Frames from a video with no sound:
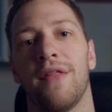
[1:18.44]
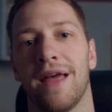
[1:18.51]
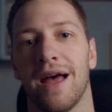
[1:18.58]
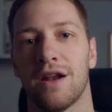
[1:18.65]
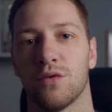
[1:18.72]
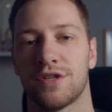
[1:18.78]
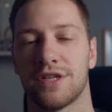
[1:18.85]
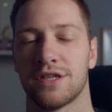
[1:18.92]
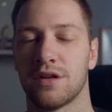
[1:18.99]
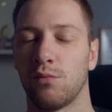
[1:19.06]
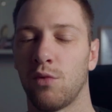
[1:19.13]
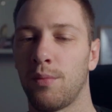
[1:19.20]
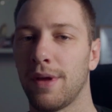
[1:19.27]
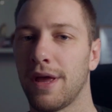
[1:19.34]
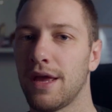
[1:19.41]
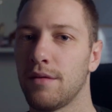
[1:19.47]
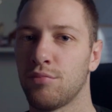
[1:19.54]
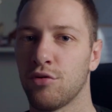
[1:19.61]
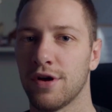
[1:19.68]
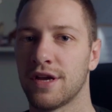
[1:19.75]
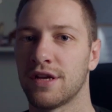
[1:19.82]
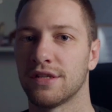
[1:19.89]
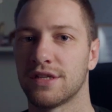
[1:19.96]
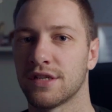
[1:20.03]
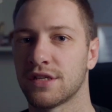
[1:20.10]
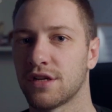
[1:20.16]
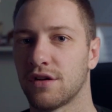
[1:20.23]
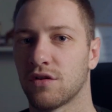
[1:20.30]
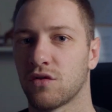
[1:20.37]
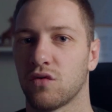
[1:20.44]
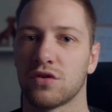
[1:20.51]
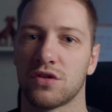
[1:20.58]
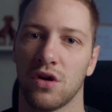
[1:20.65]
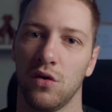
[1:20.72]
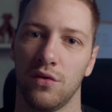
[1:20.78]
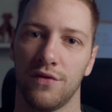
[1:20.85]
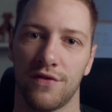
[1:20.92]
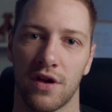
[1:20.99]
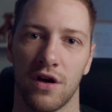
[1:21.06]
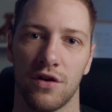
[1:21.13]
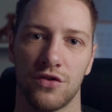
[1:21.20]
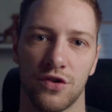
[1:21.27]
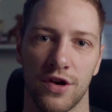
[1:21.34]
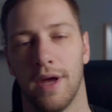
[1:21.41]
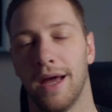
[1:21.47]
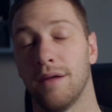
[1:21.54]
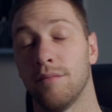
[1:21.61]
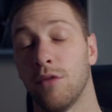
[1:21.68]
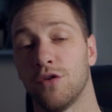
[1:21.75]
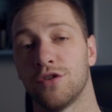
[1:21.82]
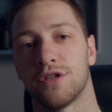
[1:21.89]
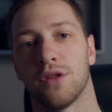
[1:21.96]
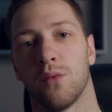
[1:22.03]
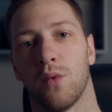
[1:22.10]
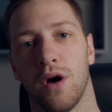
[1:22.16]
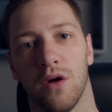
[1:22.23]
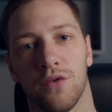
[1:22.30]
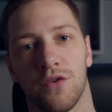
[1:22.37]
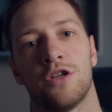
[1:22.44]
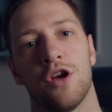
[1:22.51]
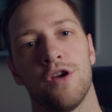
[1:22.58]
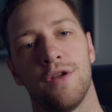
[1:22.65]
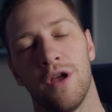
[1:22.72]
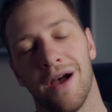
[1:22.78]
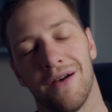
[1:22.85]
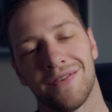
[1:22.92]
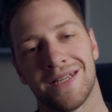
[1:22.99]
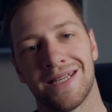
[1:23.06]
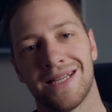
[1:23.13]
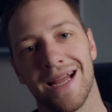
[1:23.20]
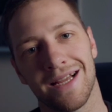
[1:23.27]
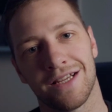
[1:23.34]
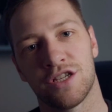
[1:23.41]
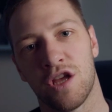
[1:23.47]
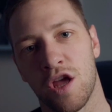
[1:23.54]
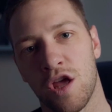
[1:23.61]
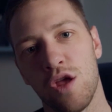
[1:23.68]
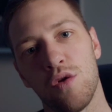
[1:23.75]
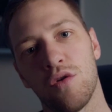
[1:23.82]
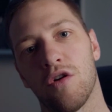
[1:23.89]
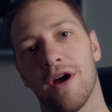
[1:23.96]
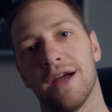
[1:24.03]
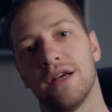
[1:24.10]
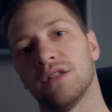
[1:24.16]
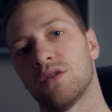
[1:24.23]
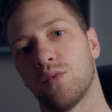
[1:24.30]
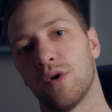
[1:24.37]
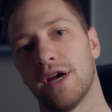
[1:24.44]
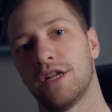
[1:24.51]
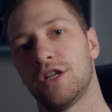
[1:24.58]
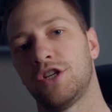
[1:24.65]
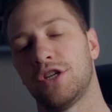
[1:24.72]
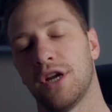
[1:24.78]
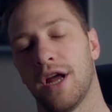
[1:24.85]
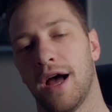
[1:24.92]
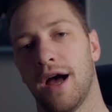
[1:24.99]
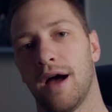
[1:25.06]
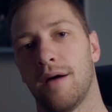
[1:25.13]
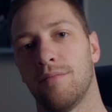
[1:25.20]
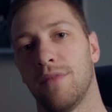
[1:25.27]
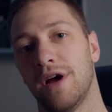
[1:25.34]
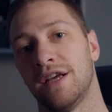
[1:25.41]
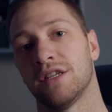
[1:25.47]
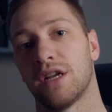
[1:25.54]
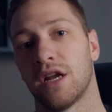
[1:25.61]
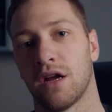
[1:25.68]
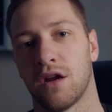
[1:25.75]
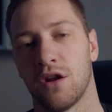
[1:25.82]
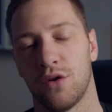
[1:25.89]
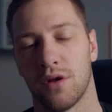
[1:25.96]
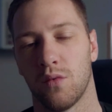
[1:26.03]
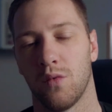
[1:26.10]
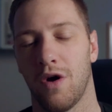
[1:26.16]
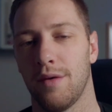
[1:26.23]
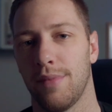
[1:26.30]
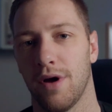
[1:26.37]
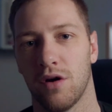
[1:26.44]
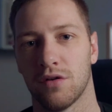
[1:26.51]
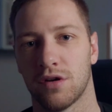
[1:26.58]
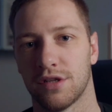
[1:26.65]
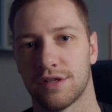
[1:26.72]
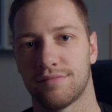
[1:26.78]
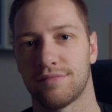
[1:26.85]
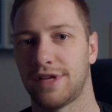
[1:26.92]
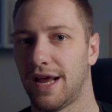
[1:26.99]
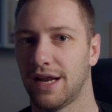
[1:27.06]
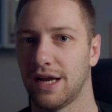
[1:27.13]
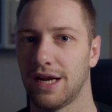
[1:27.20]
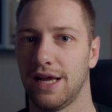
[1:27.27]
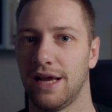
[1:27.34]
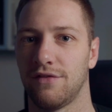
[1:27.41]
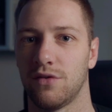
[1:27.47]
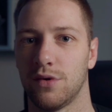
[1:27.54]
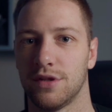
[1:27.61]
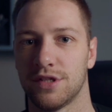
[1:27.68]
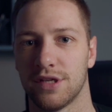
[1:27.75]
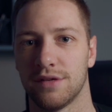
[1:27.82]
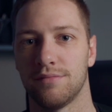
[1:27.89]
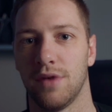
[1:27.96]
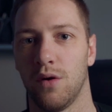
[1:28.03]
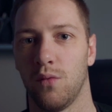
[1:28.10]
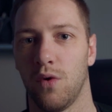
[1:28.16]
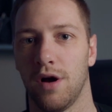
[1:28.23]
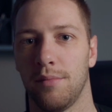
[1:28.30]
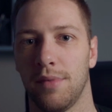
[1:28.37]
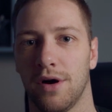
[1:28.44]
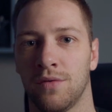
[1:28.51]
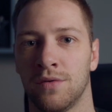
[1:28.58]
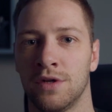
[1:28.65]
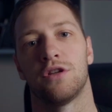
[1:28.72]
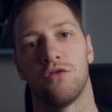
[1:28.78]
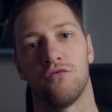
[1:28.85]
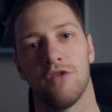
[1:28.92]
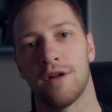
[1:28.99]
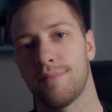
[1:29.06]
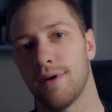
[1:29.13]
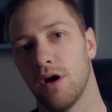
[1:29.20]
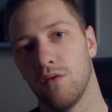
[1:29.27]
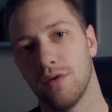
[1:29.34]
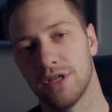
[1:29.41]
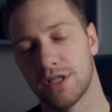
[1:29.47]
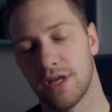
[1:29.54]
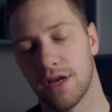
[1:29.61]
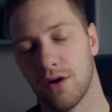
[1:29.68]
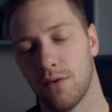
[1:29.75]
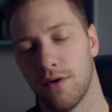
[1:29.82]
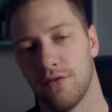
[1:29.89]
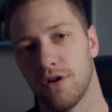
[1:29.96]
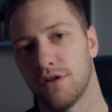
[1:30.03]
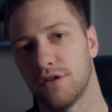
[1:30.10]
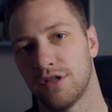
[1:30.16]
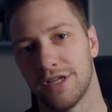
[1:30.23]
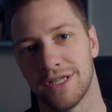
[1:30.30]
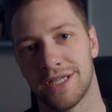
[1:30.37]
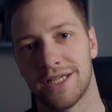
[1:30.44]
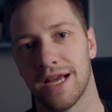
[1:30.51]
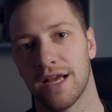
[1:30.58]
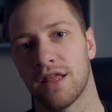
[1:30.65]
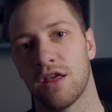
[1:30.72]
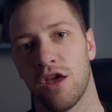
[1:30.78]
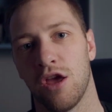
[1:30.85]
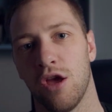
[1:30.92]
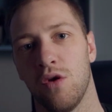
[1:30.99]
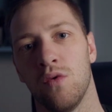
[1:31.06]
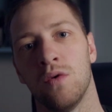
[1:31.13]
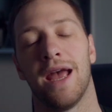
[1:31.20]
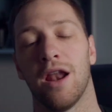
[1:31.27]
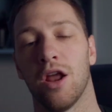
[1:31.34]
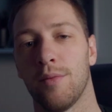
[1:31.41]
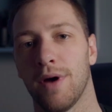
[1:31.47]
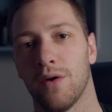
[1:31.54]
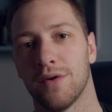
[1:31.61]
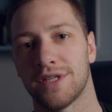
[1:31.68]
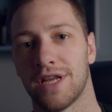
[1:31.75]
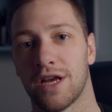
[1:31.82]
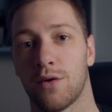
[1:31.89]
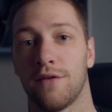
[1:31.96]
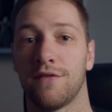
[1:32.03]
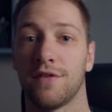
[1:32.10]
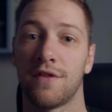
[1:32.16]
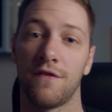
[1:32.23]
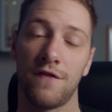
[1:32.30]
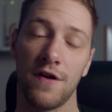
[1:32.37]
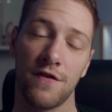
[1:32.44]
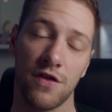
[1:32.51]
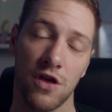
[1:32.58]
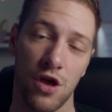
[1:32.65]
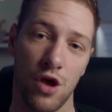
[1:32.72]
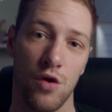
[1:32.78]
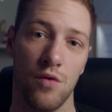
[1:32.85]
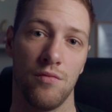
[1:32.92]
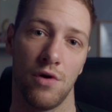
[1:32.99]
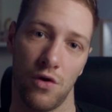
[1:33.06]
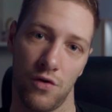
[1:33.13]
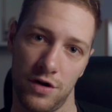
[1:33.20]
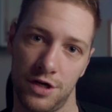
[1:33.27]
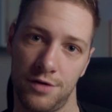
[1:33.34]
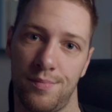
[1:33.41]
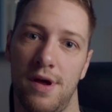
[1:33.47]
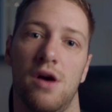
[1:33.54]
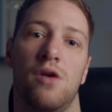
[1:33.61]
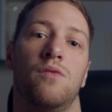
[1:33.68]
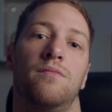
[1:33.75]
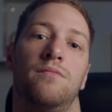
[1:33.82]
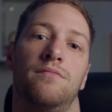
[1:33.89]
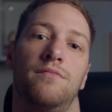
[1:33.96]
the adult system will be pretty consistent across the whole of the country and most of the world. So you have 6 Q grades, which isn't including white belt, because technically everyone's a white belt. So red belt is the equivalent to 6th Q, yellow belt is the equivalent to 5th Q, orange belt